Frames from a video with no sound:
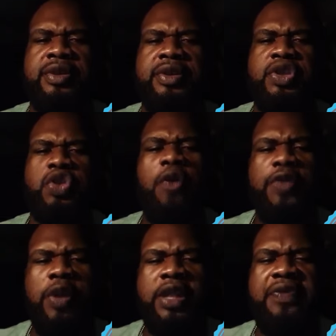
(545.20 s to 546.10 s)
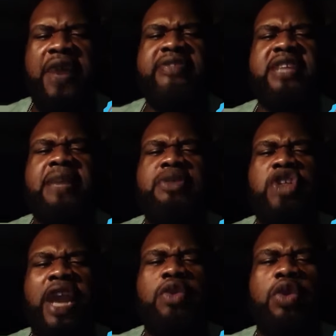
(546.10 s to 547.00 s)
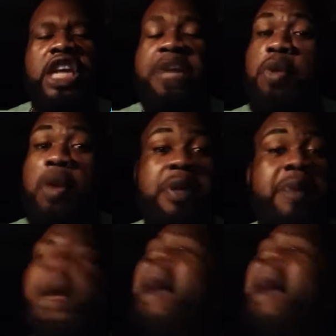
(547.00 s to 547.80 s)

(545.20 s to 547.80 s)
Sophie 25 said them trying to kill poor people.